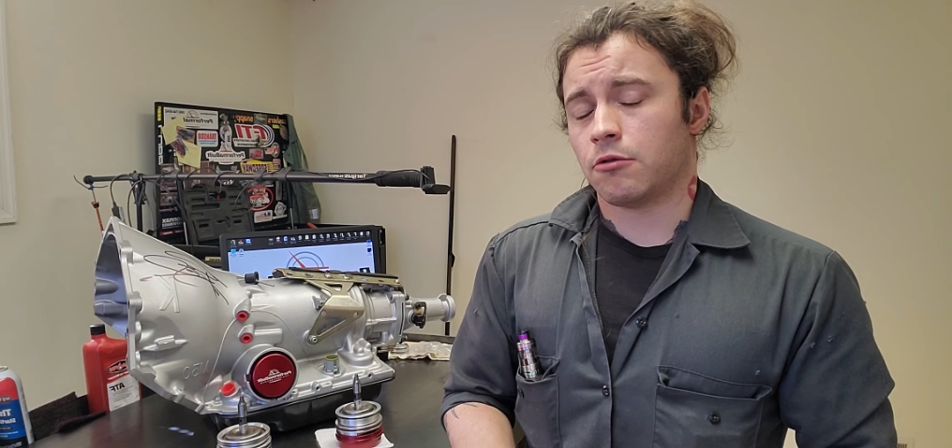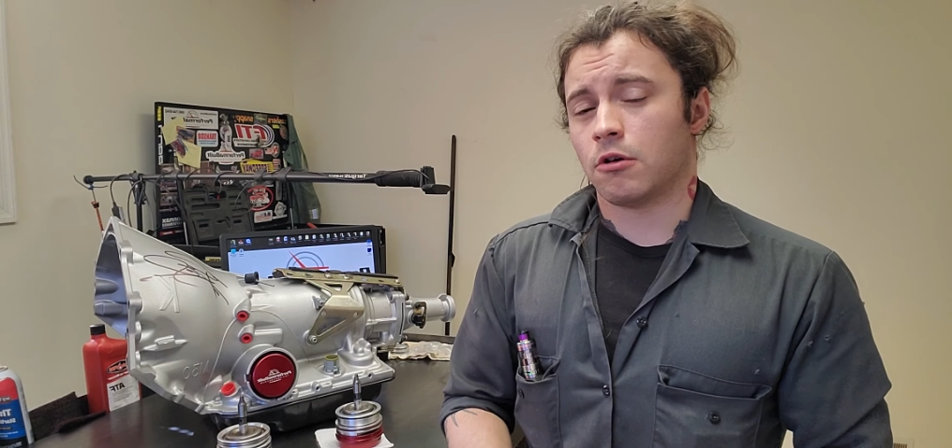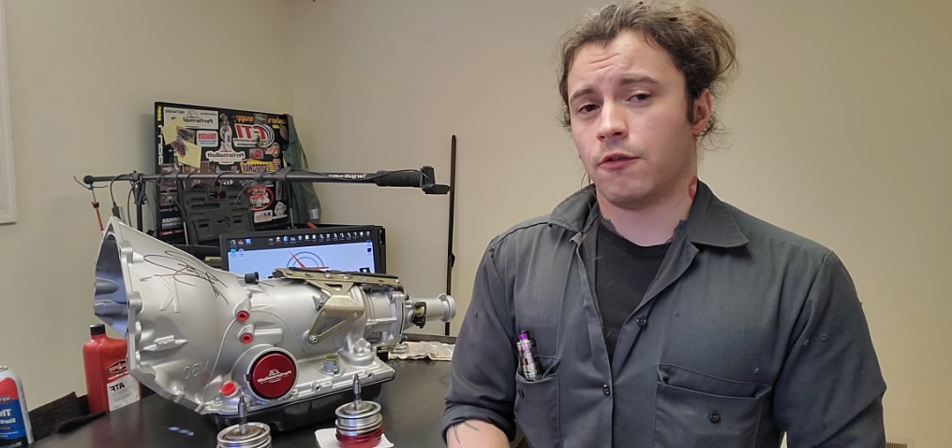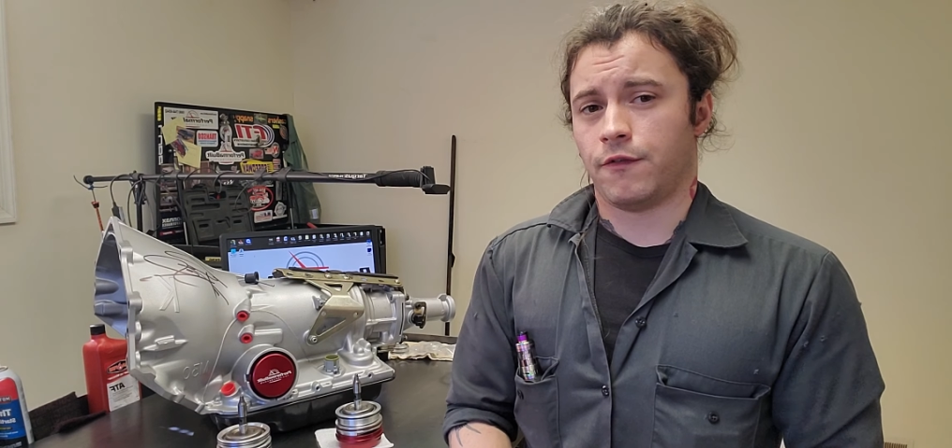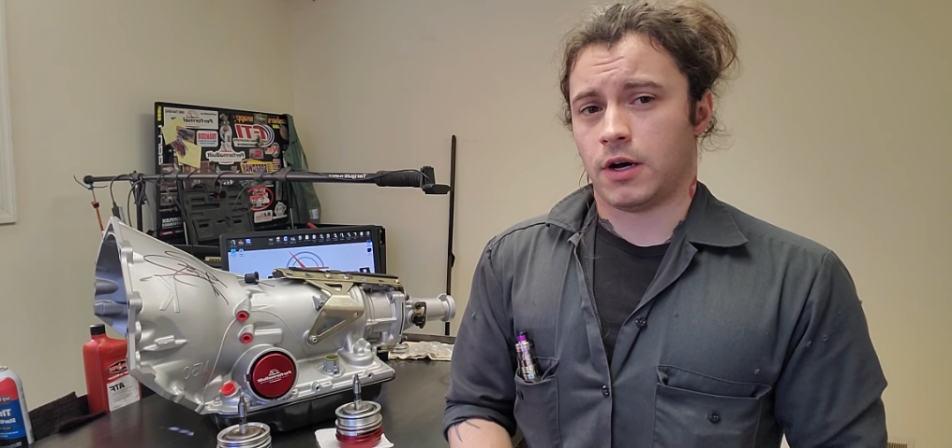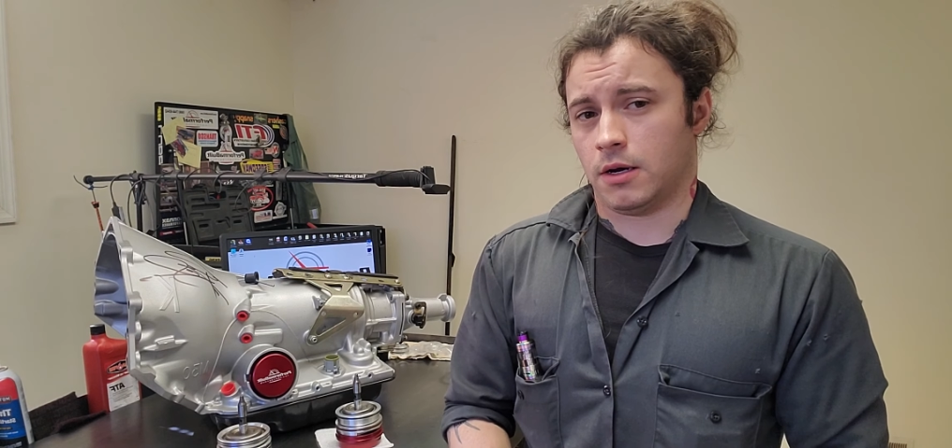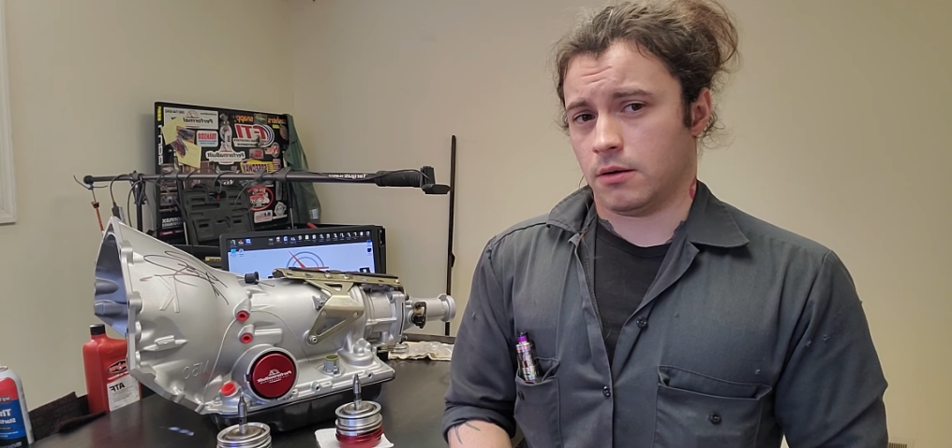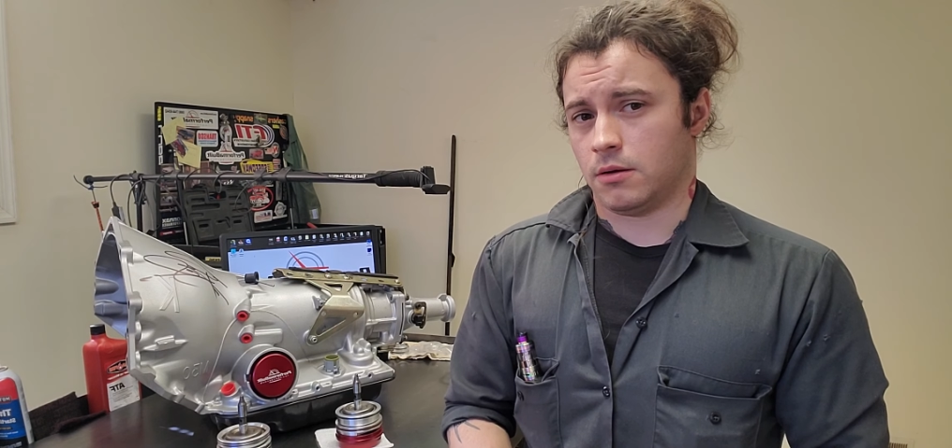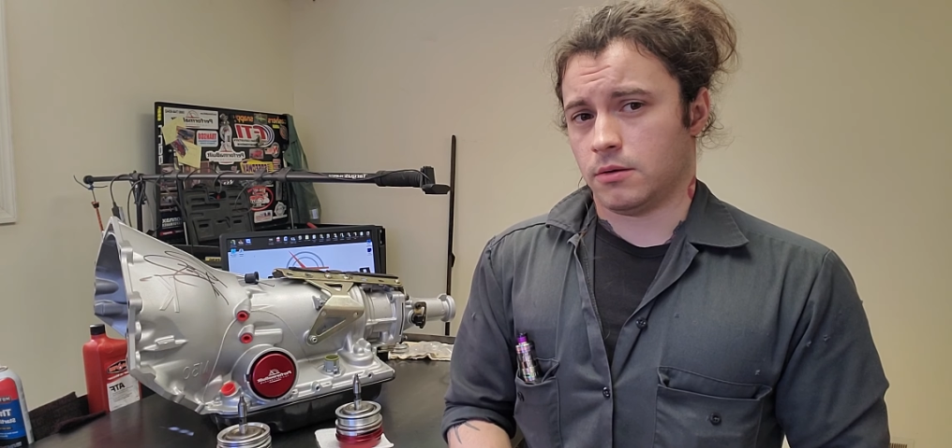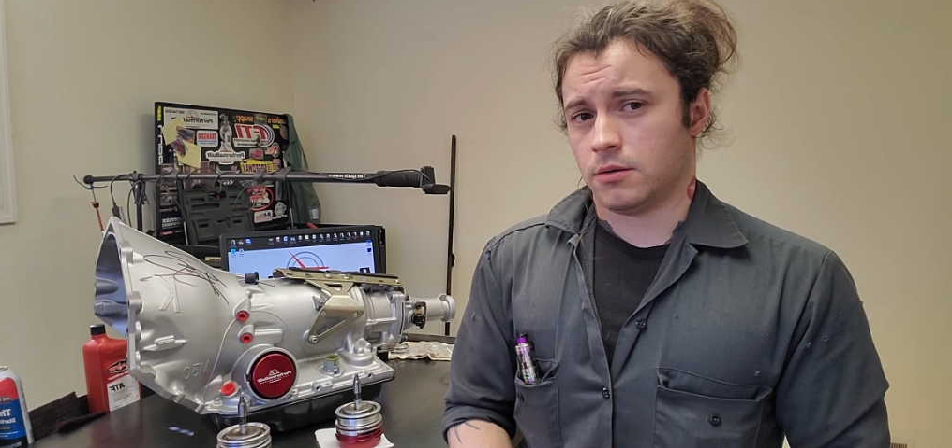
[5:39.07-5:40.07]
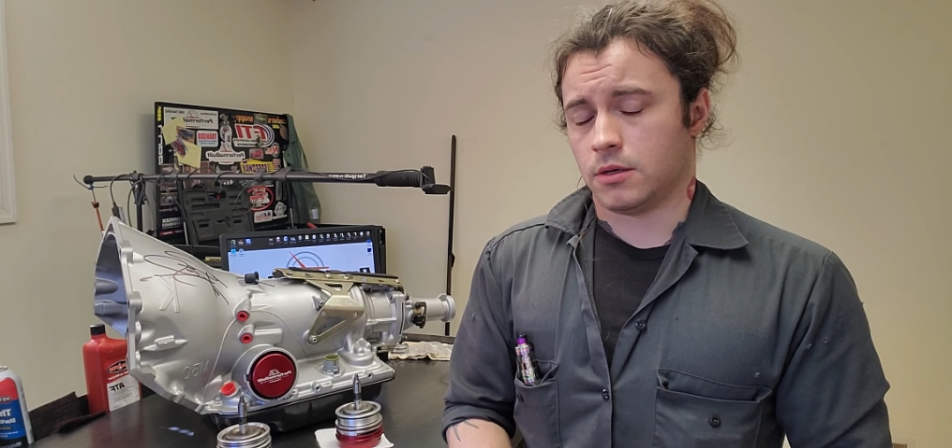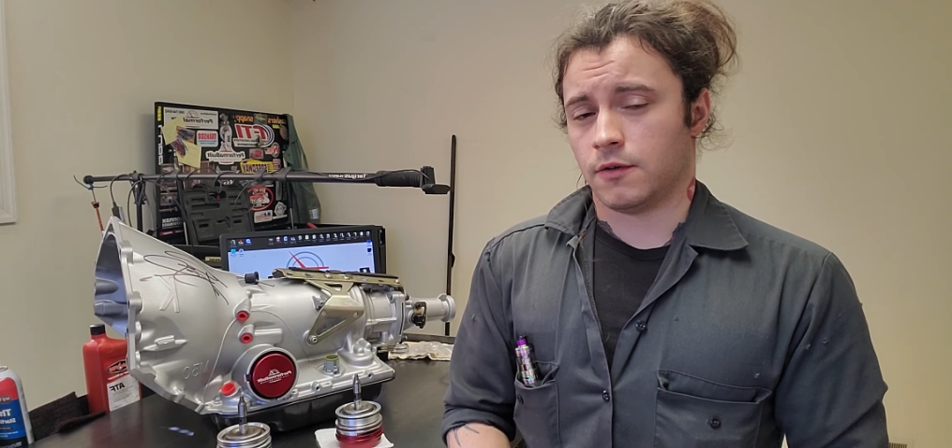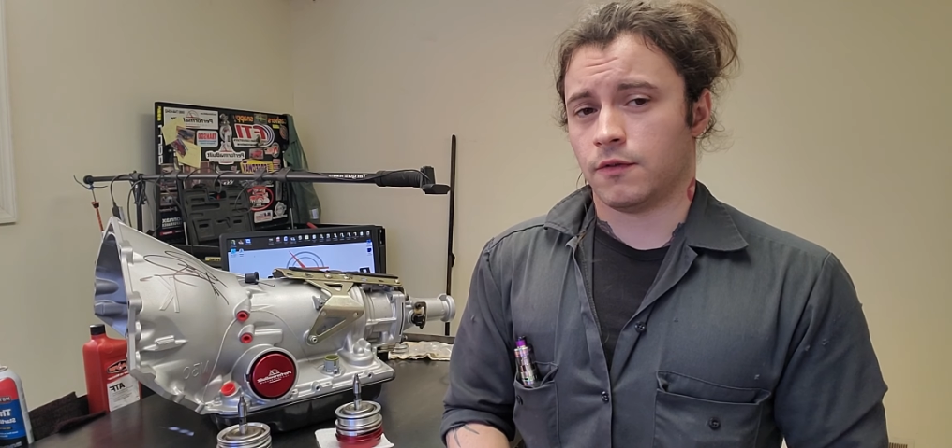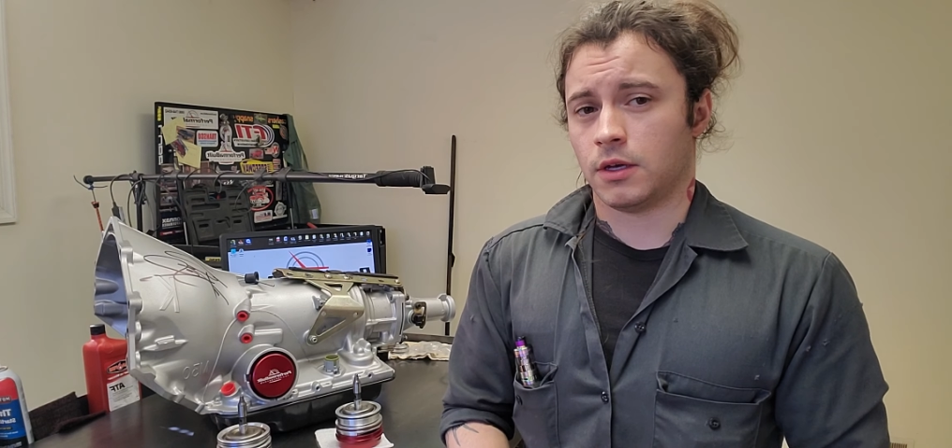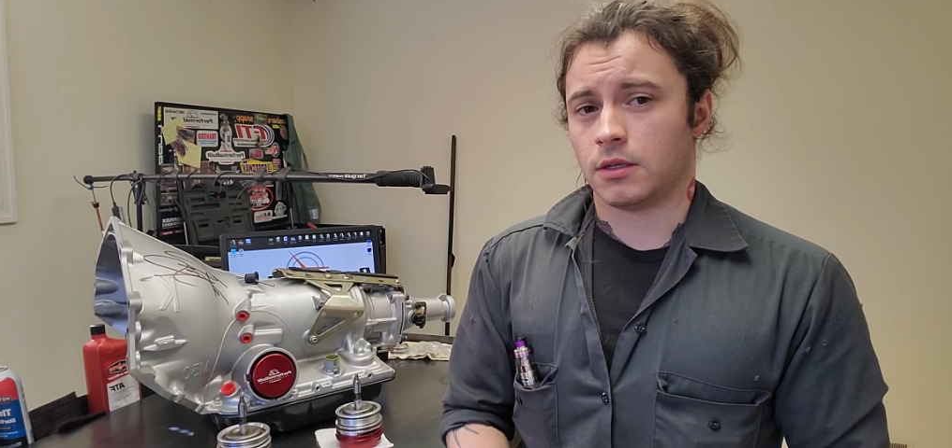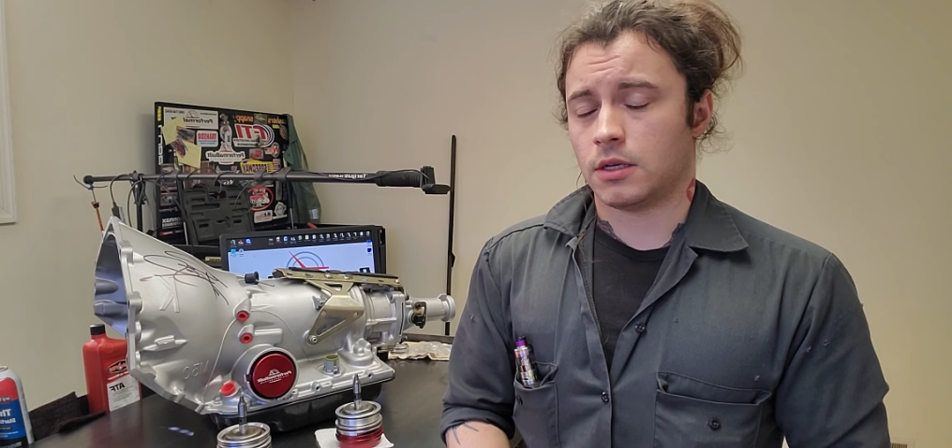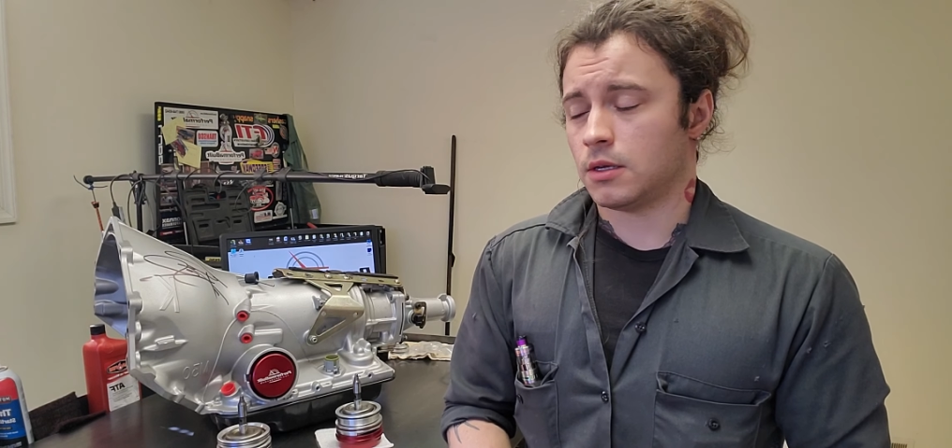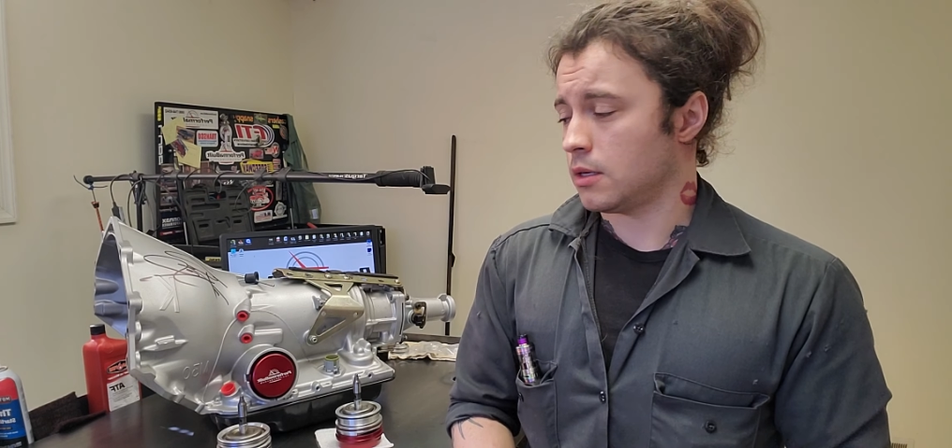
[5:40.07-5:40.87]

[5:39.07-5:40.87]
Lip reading: profile of it.